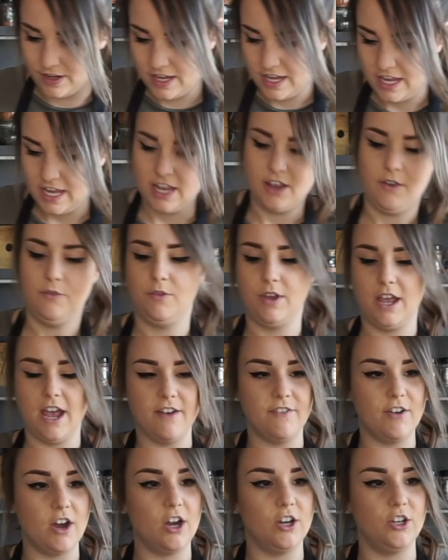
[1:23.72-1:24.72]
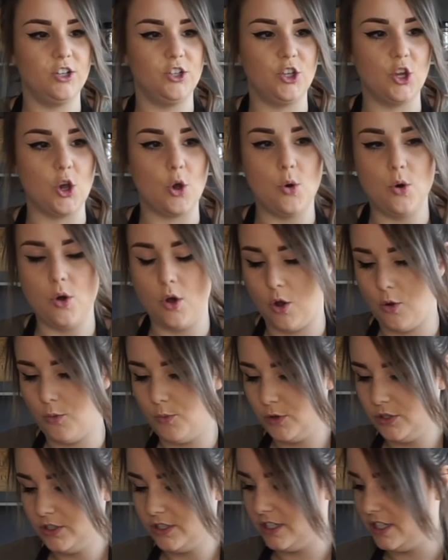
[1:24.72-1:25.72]
we have our dough
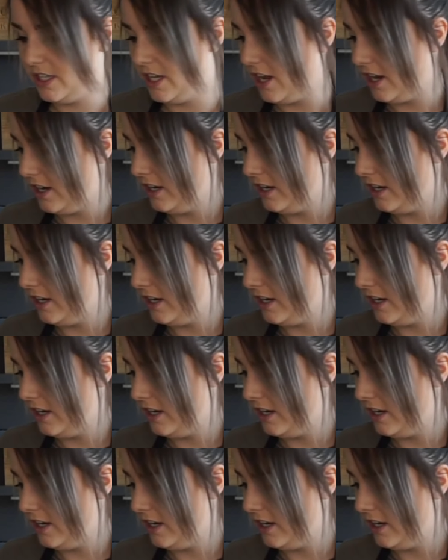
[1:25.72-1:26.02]
almost done.